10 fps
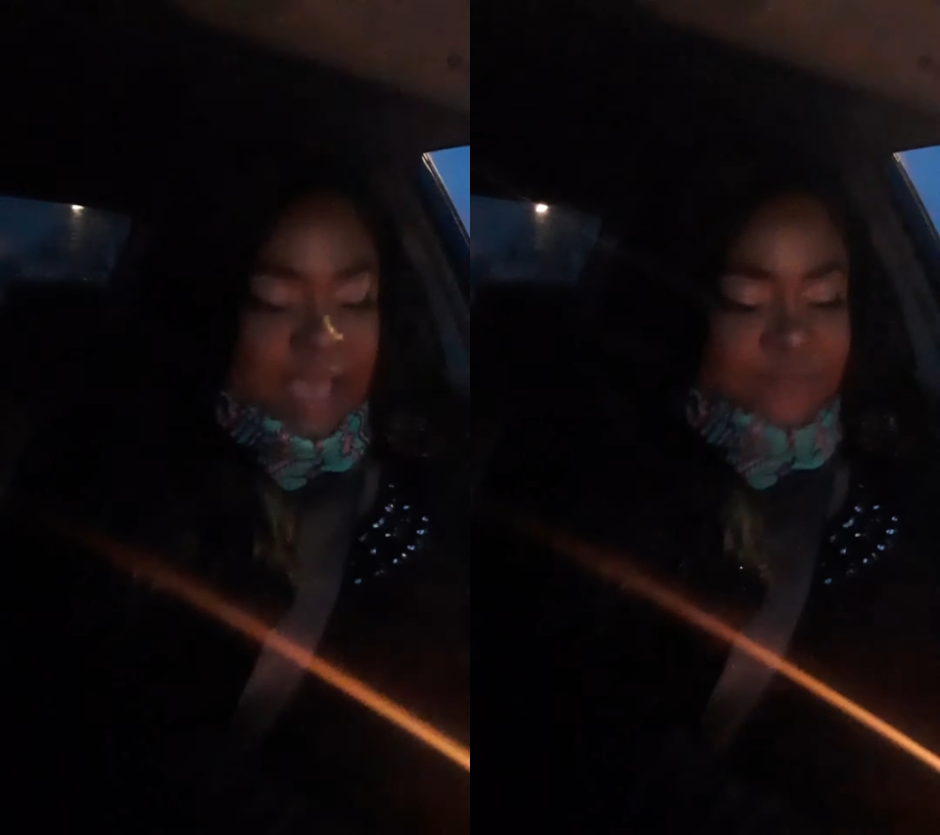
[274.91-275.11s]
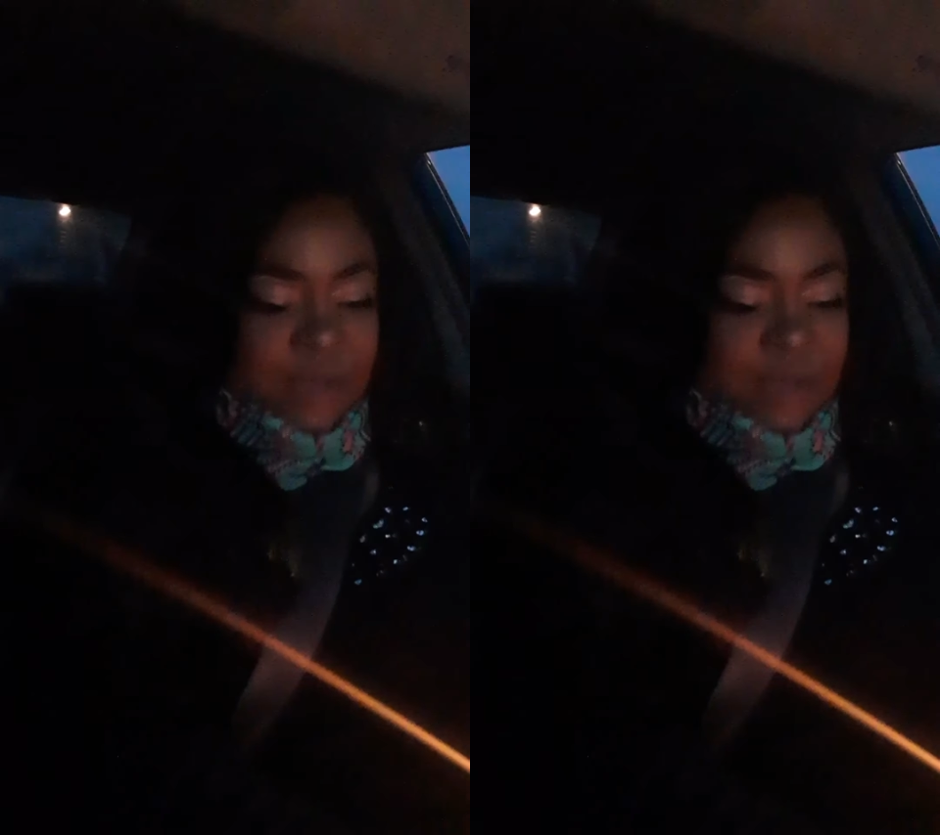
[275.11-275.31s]

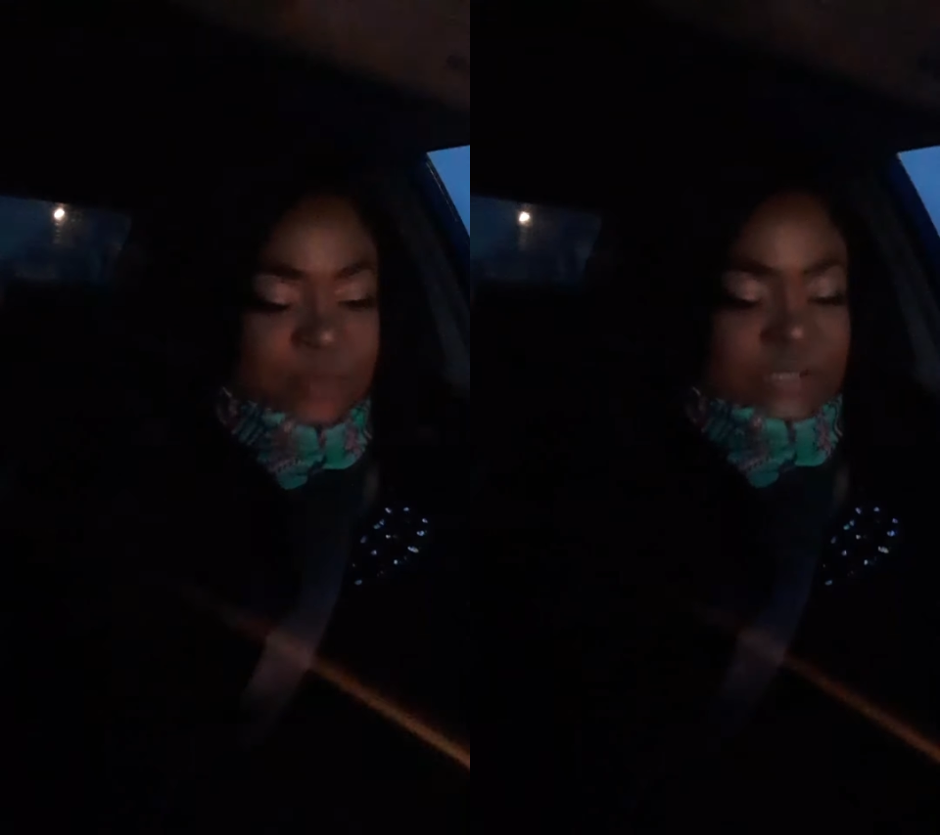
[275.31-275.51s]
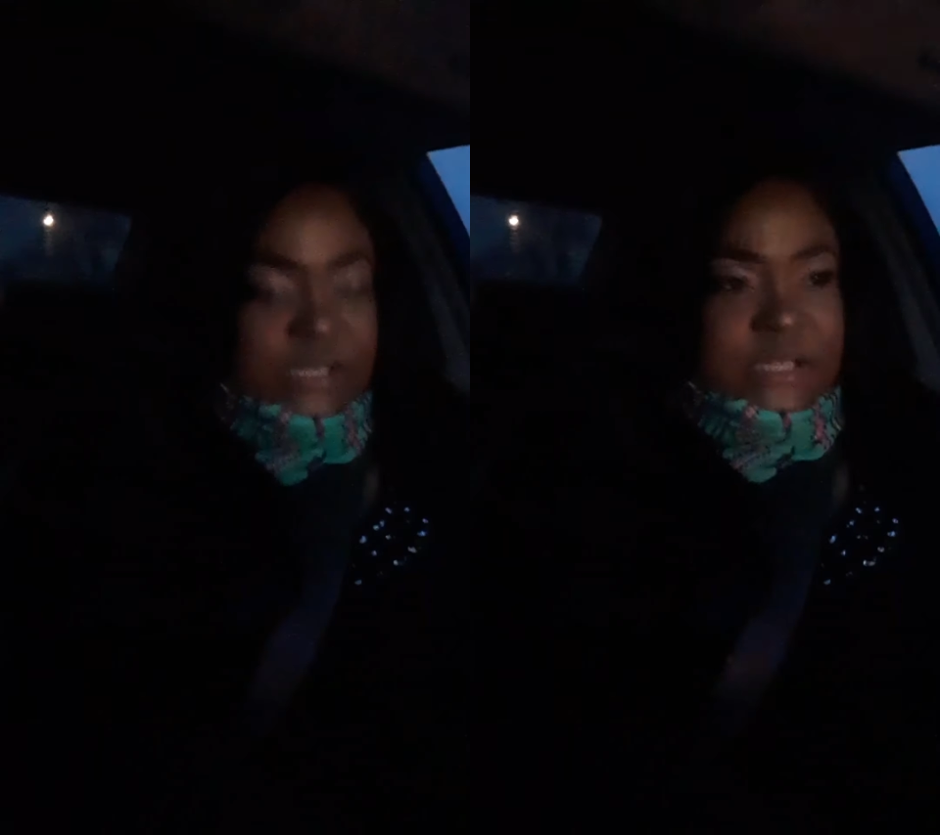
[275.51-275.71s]
if I was
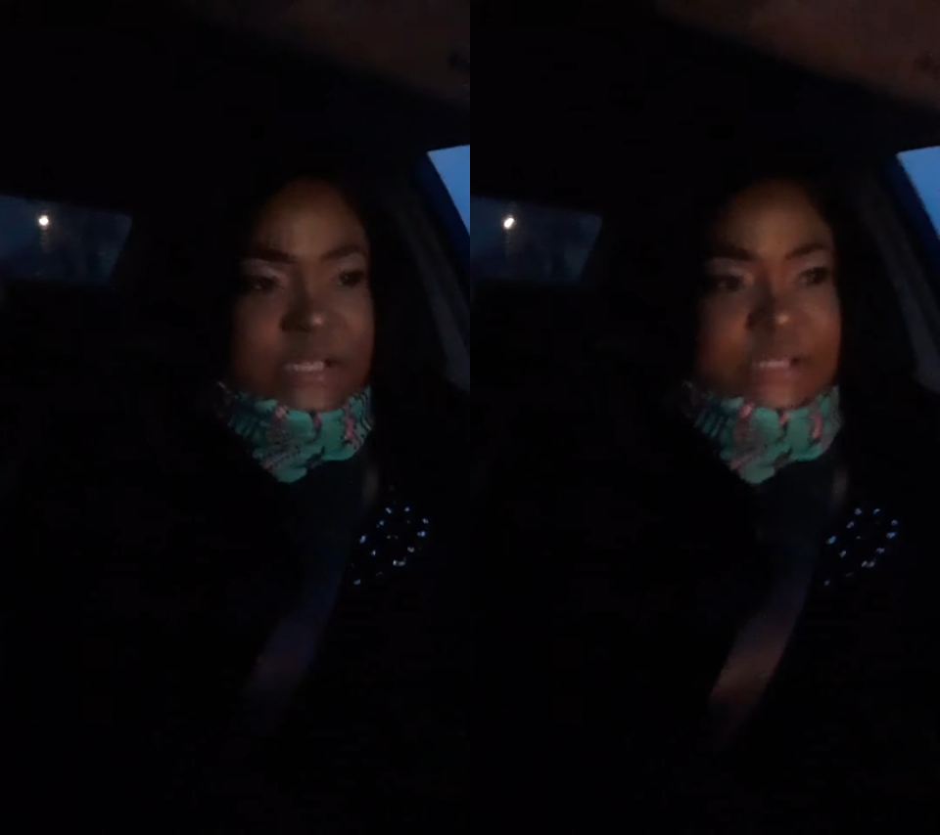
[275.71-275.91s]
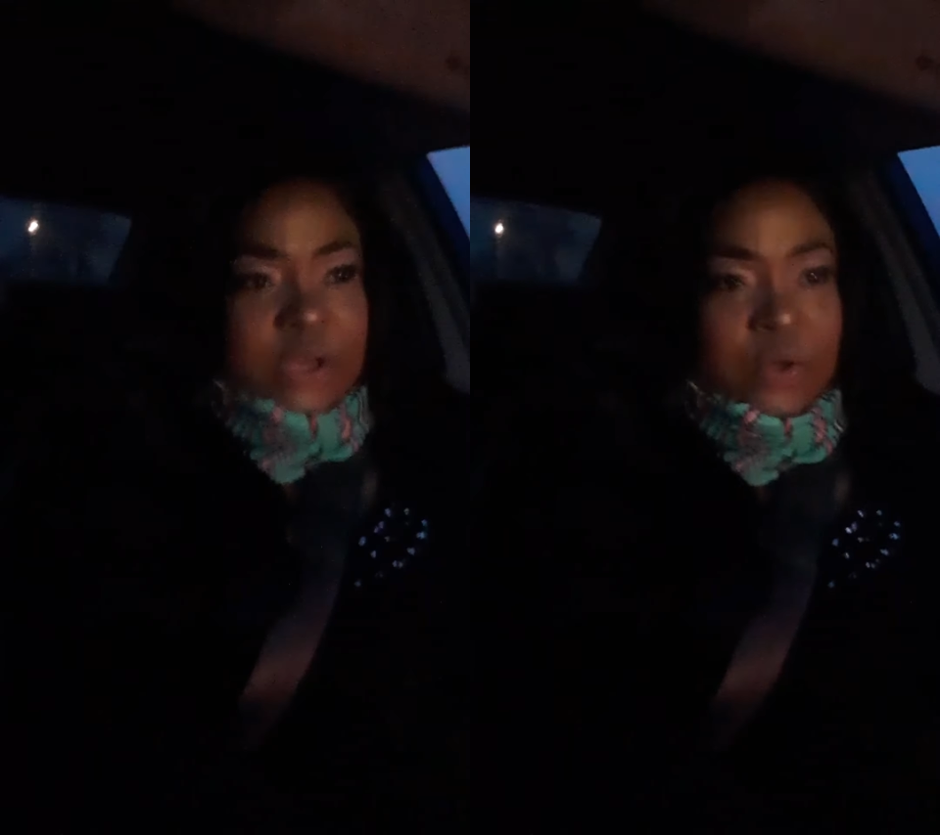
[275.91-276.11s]
to
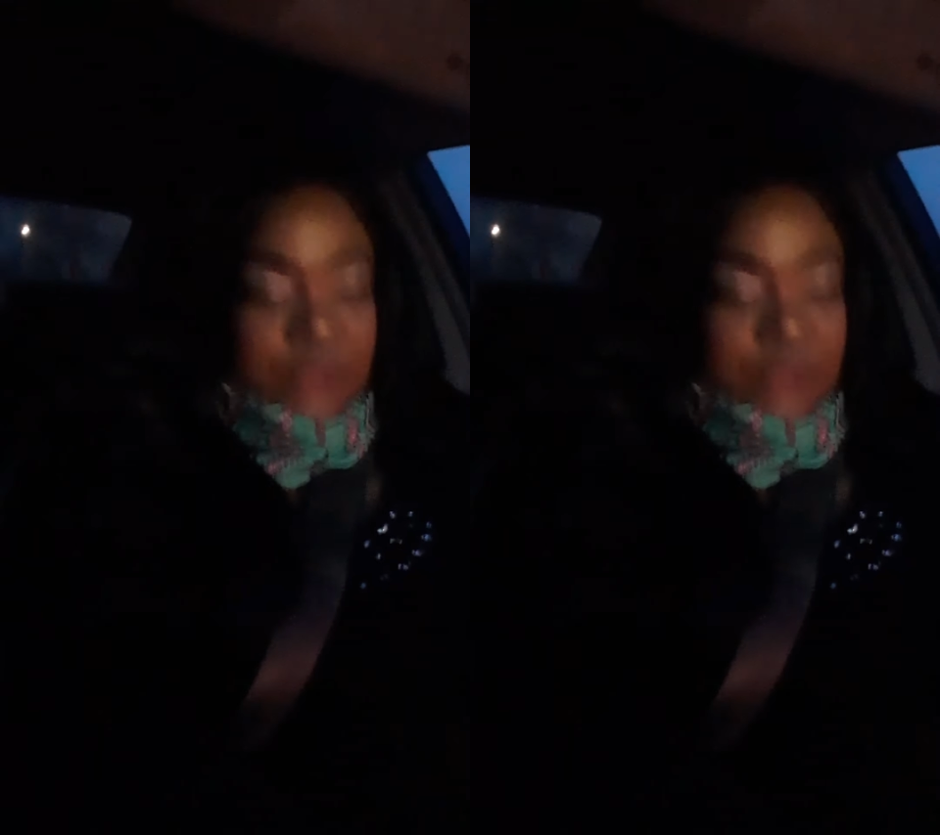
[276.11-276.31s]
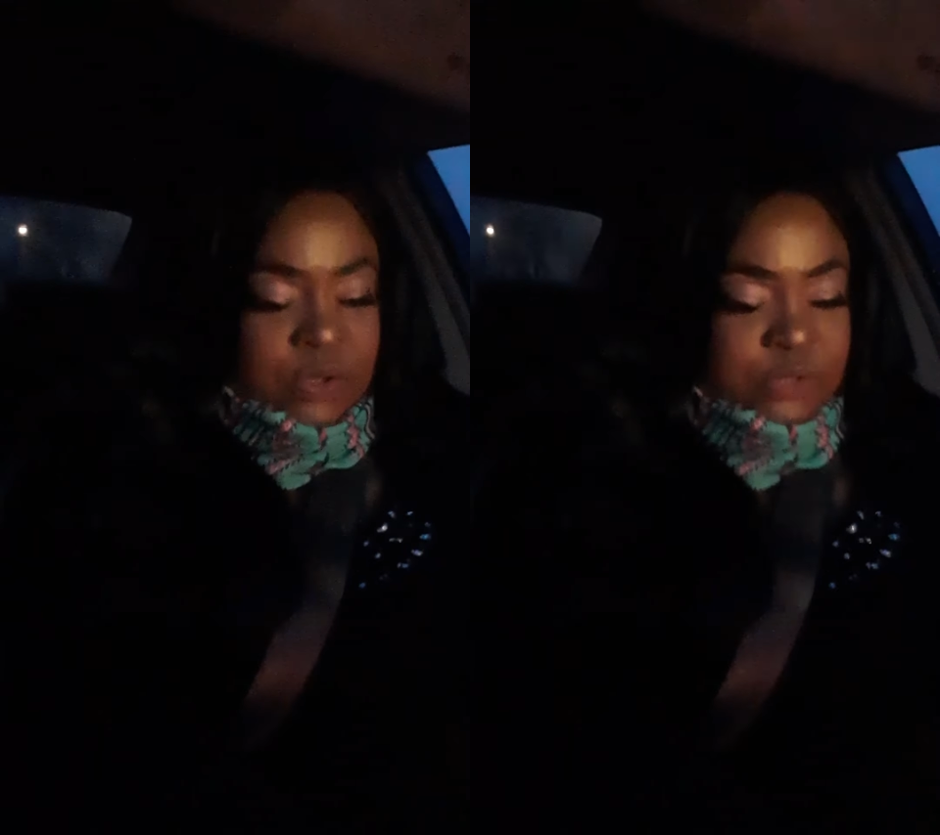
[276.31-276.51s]
sell
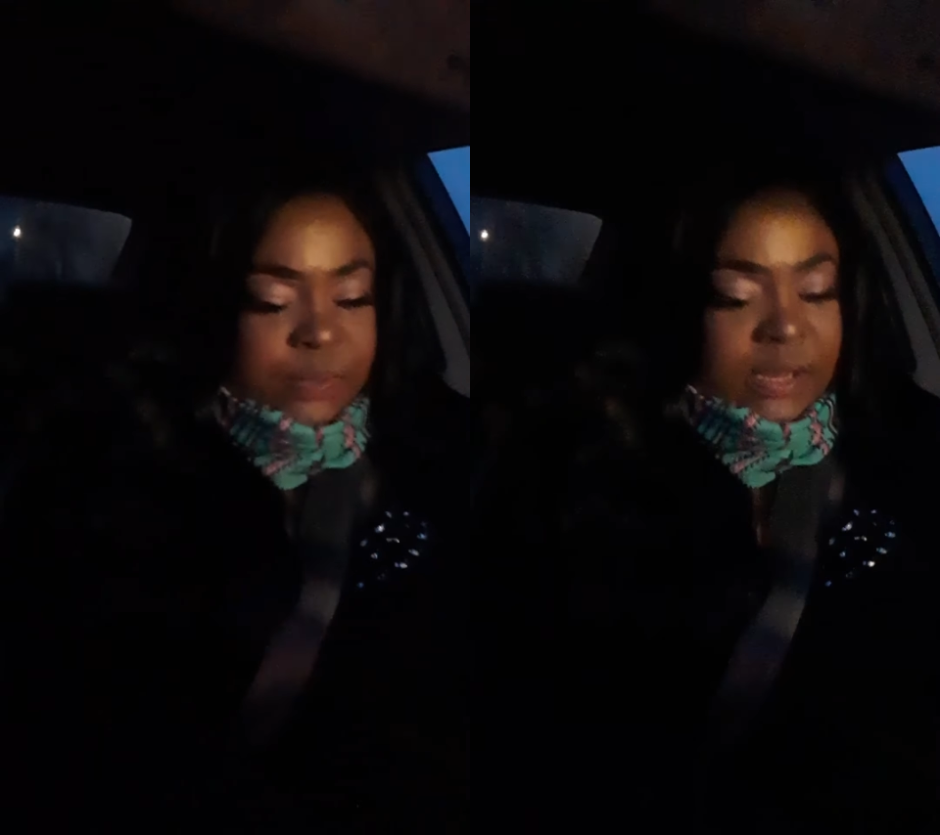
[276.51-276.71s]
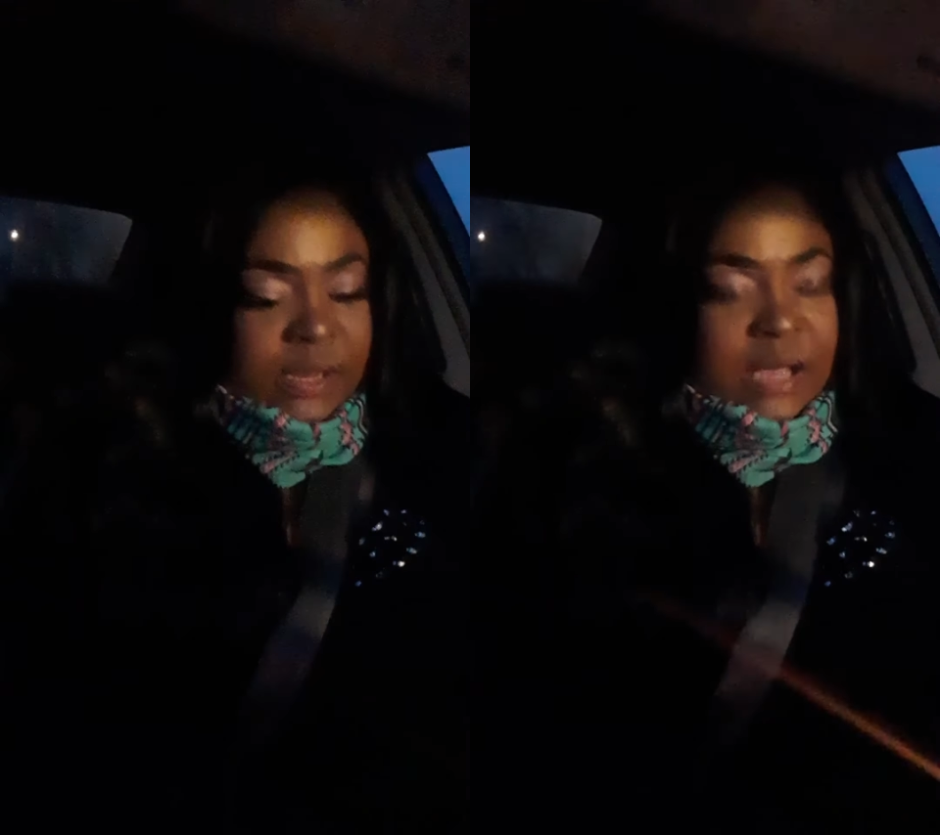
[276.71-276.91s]
those
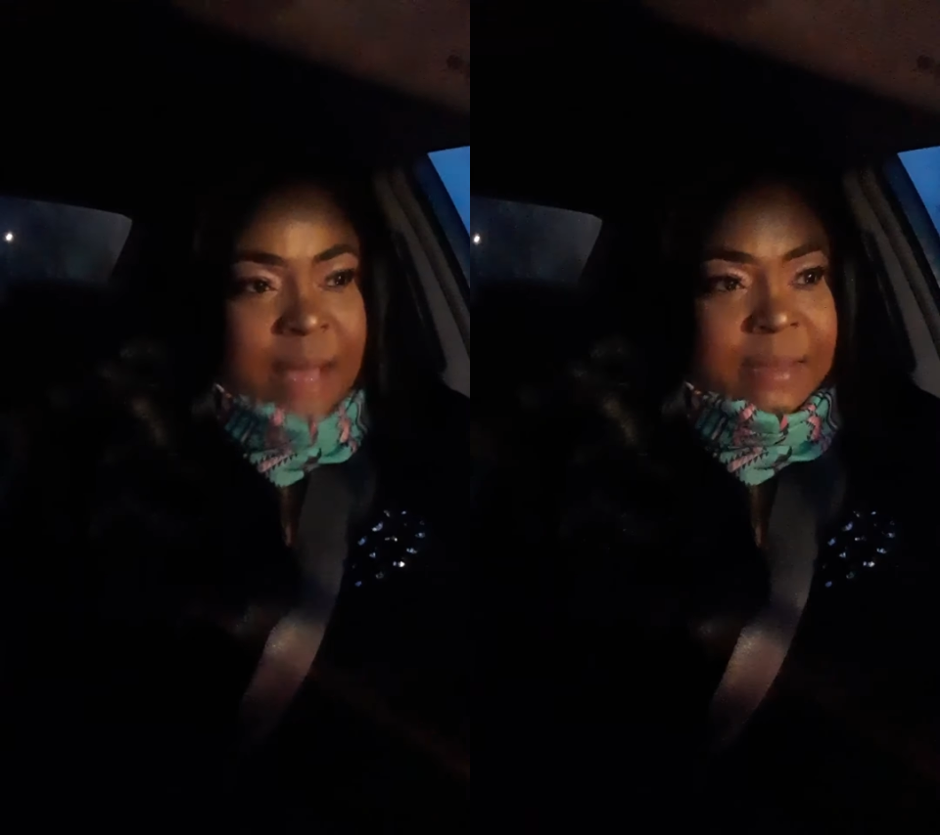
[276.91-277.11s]
3,